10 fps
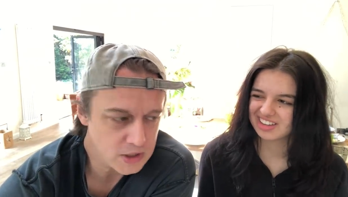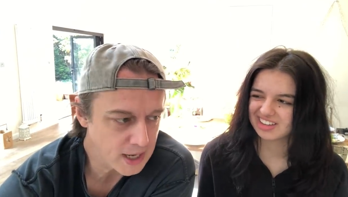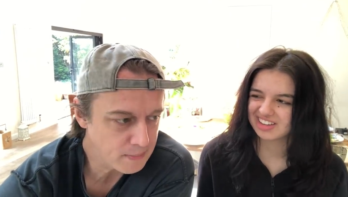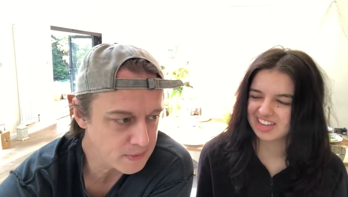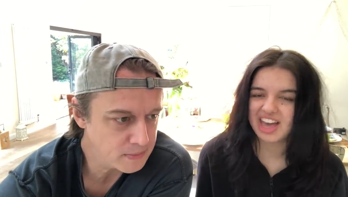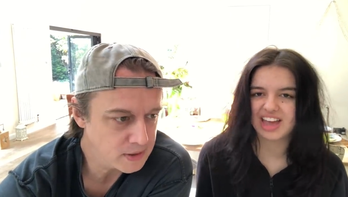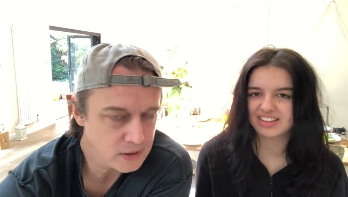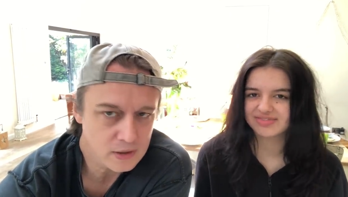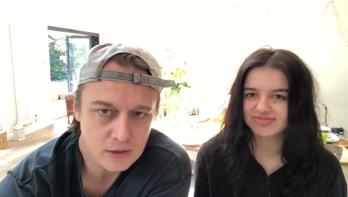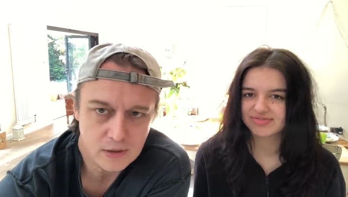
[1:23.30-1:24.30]
Speaker 1: to slap him? Yeah.
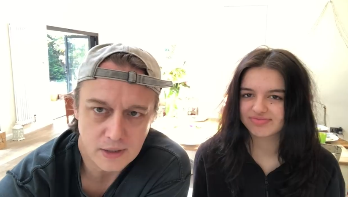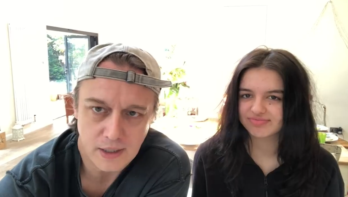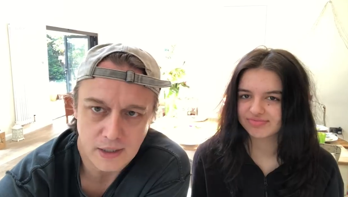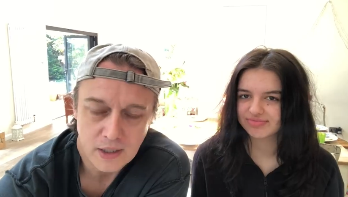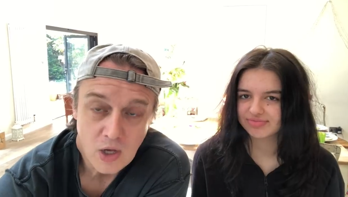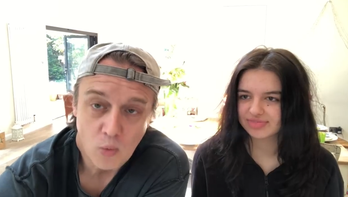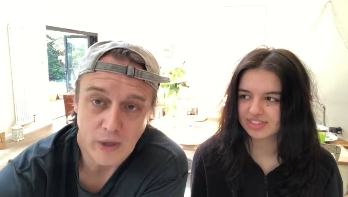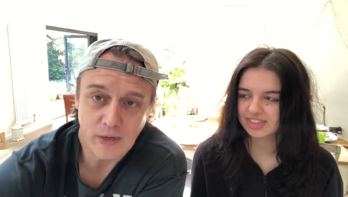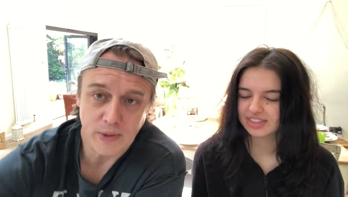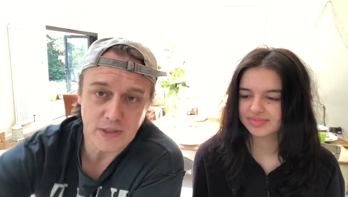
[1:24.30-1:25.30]
Yeah.
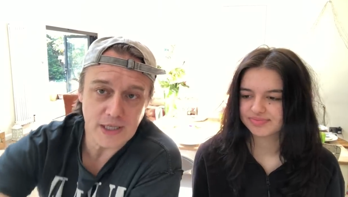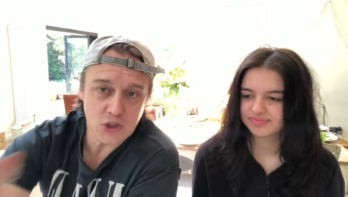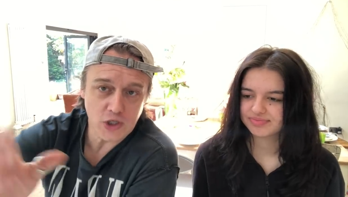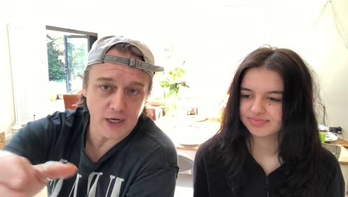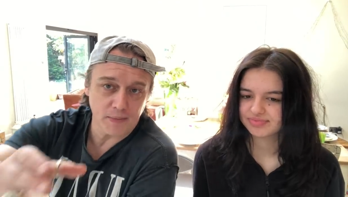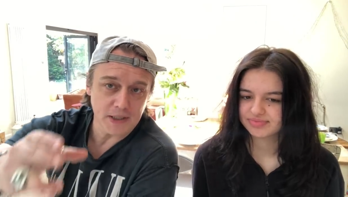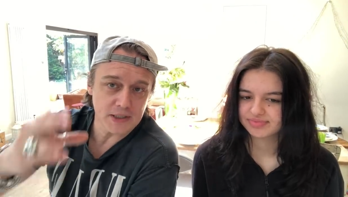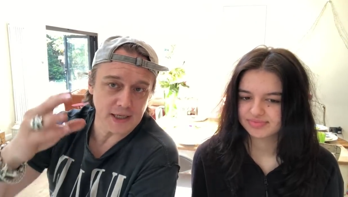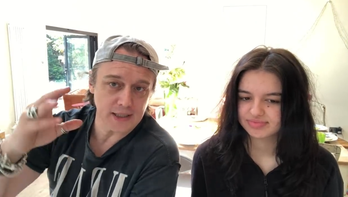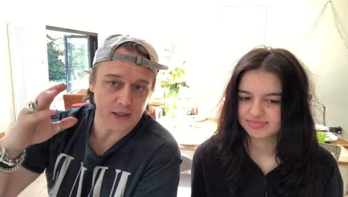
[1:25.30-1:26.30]
Well, anyway, so there's Jamie
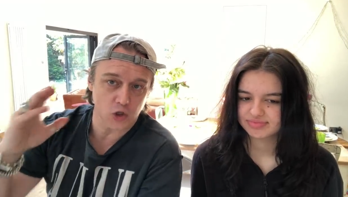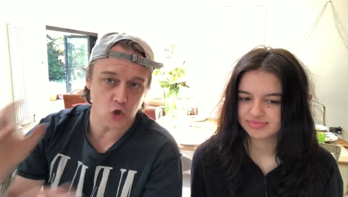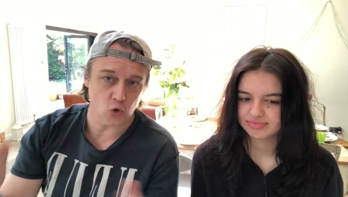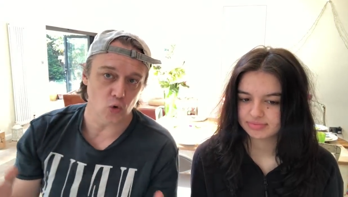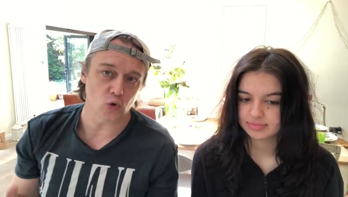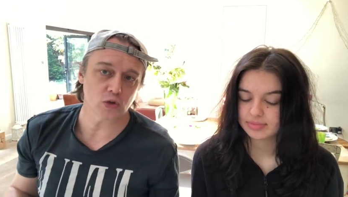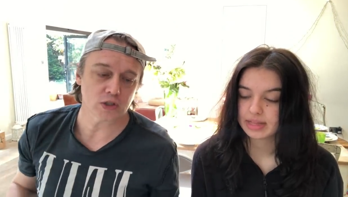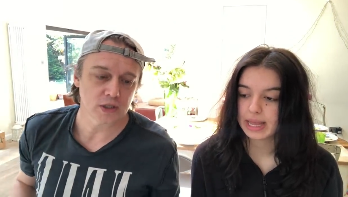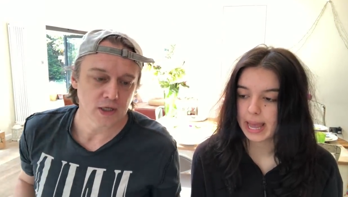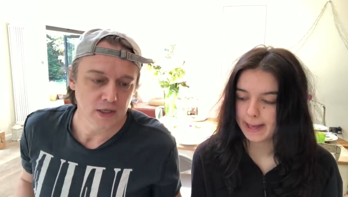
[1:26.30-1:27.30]
standing in the
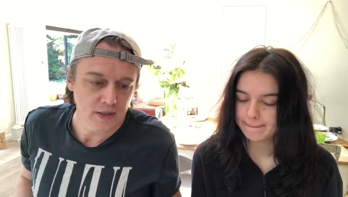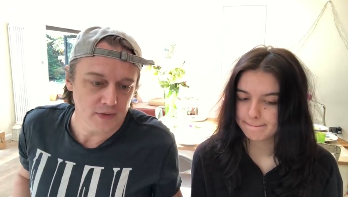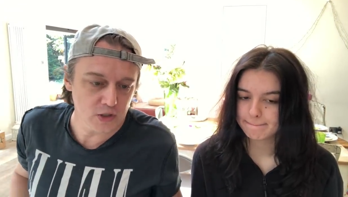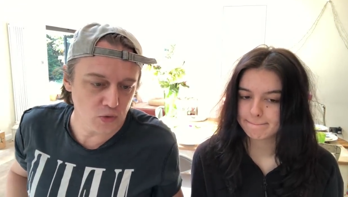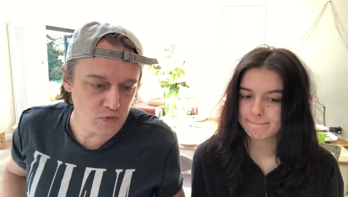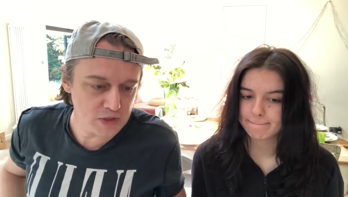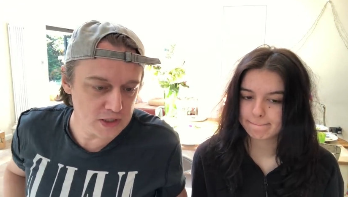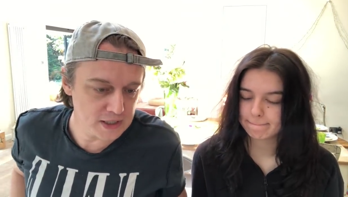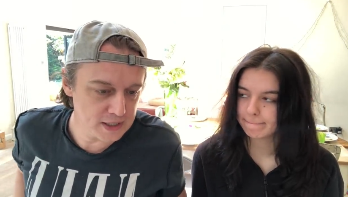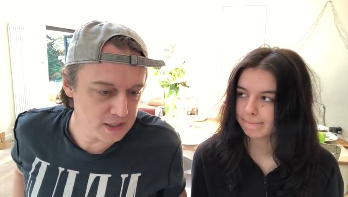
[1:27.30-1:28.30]
court. Yeah. There's
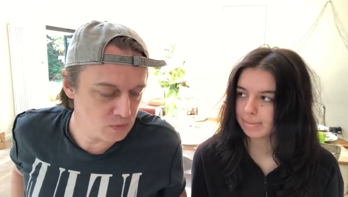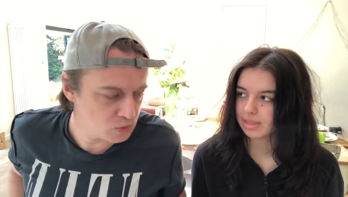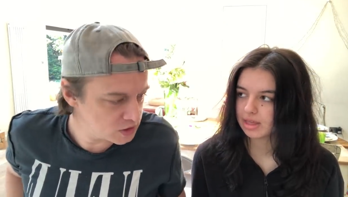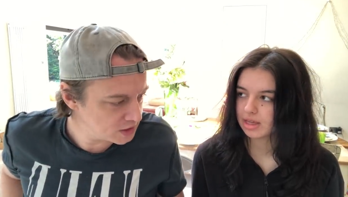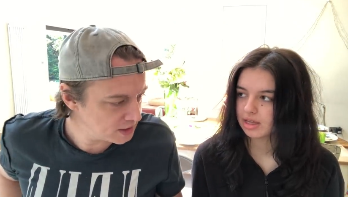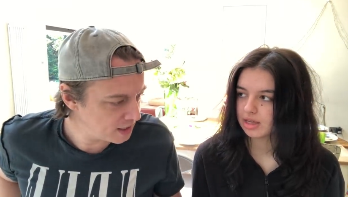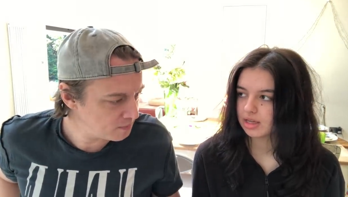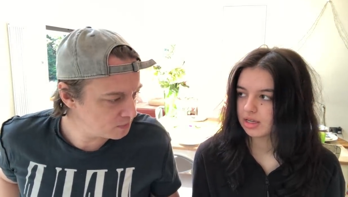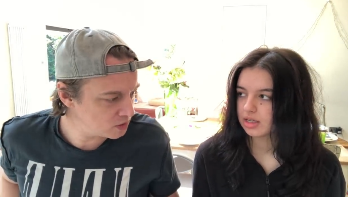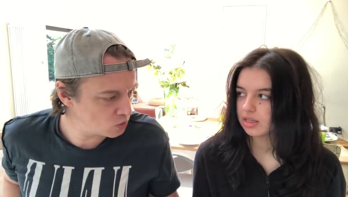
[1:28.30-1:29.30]
obviously, what's her
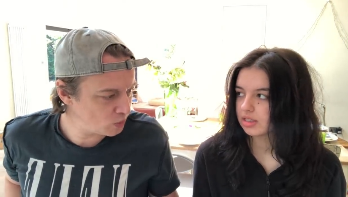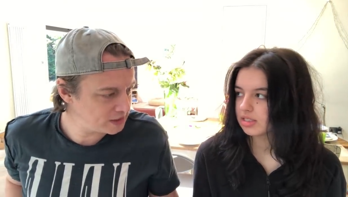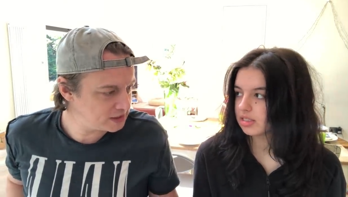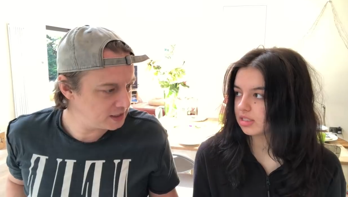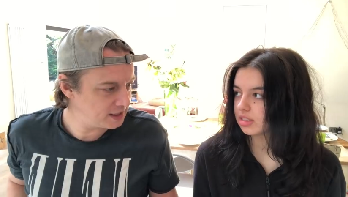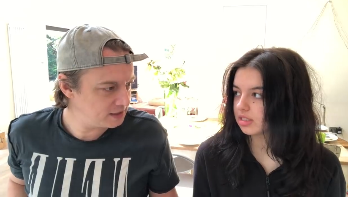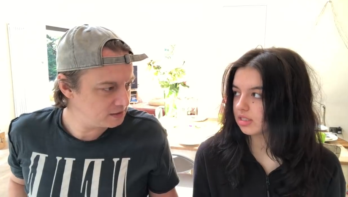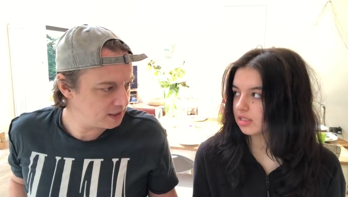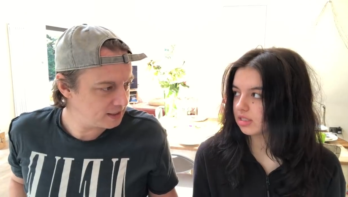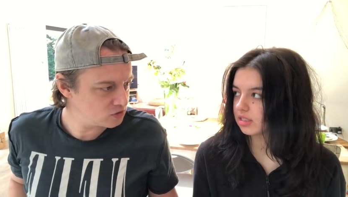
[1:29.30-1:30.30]
name?
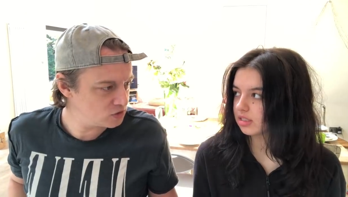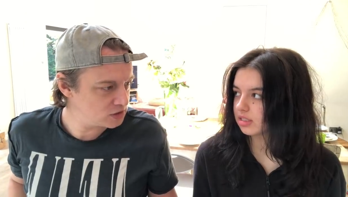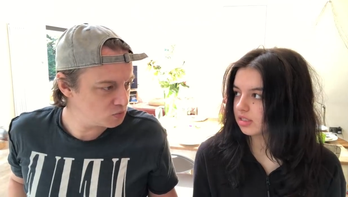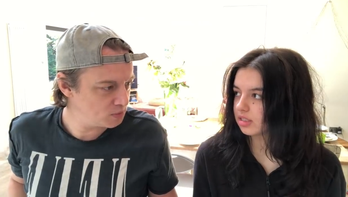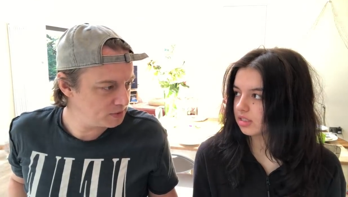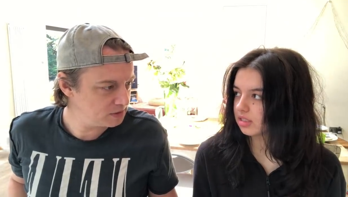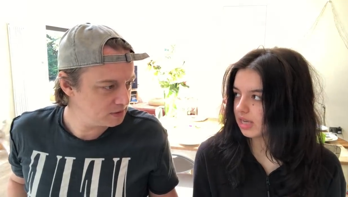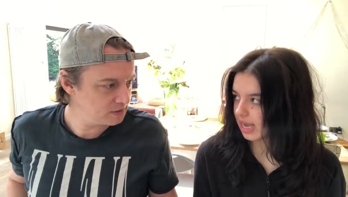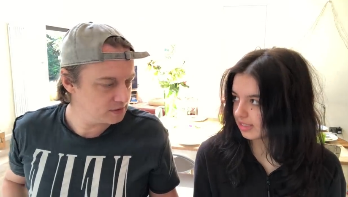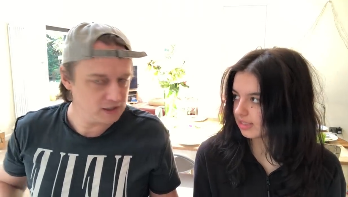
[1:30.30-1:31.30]
Gwendoline, actress,
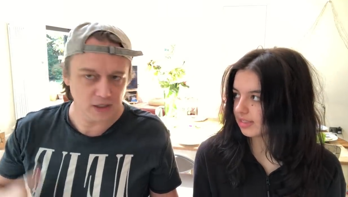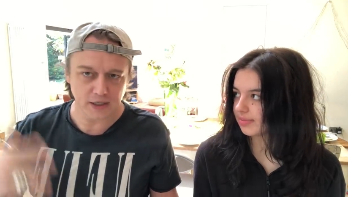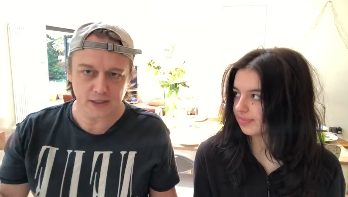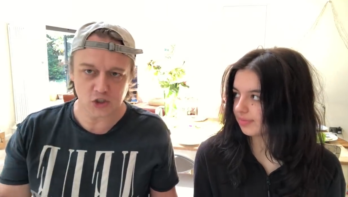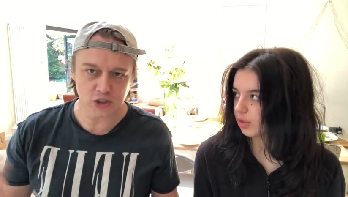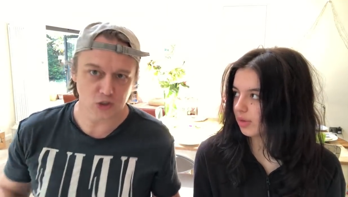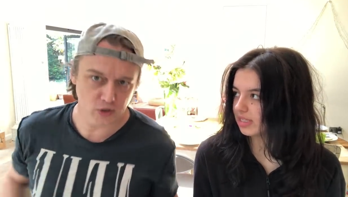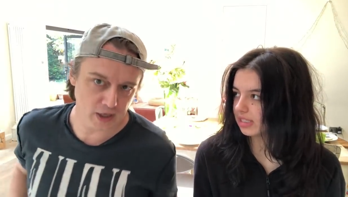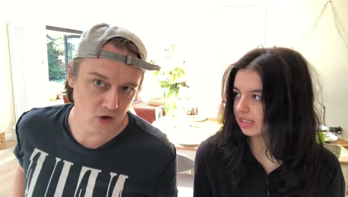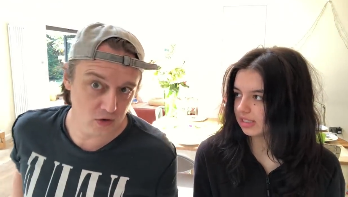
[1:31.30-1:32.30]
woman, yes. the, the knight. She's
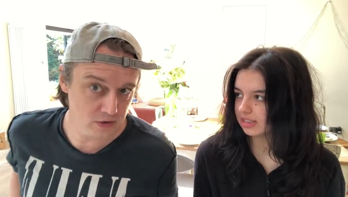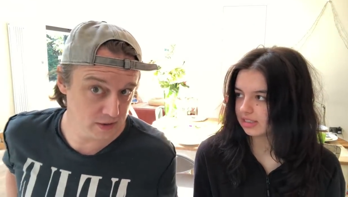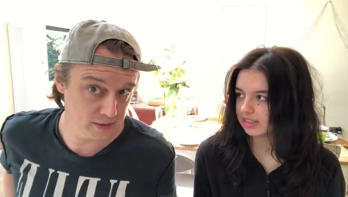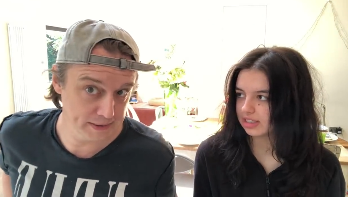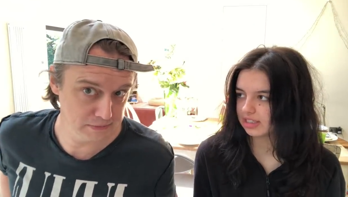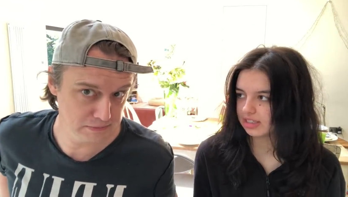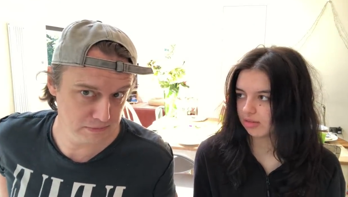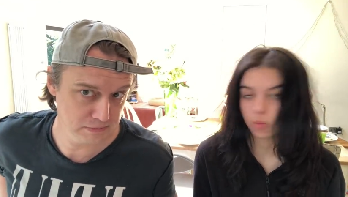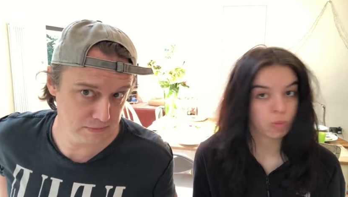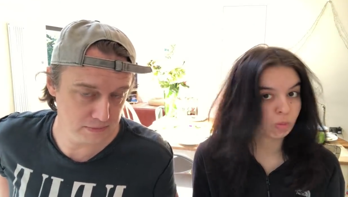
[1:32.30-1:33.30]
looking on, looking a bit.
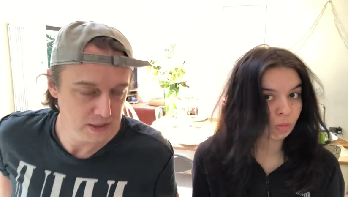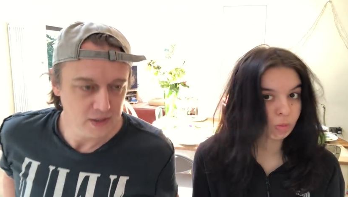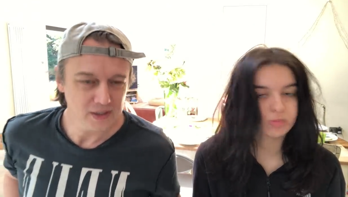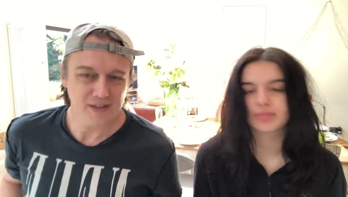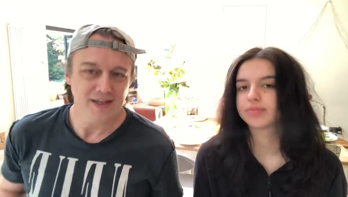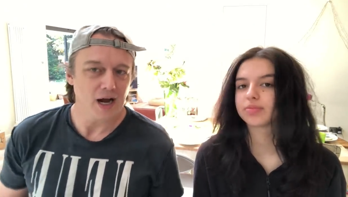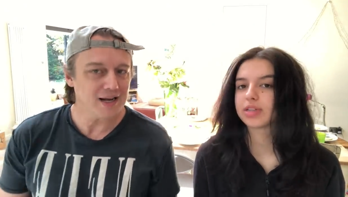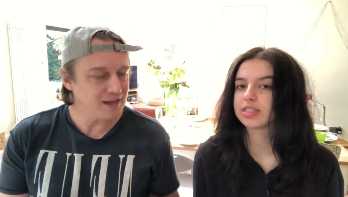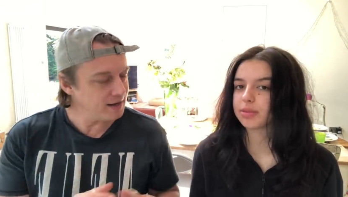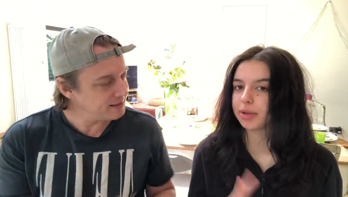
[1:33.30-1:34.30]

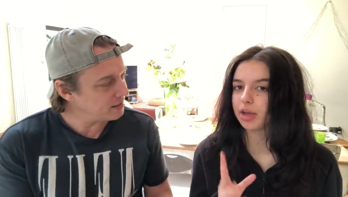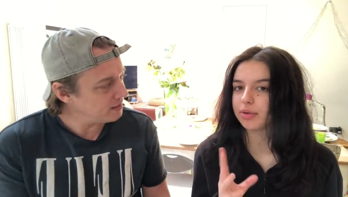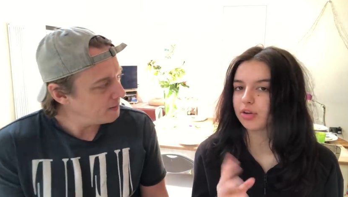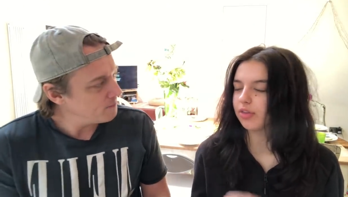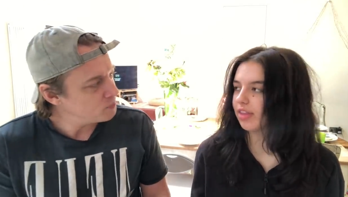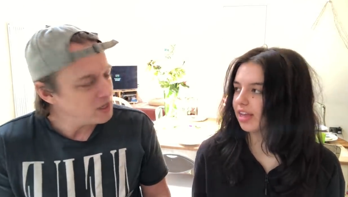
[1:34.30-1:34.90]
Speaker 2: I like something going on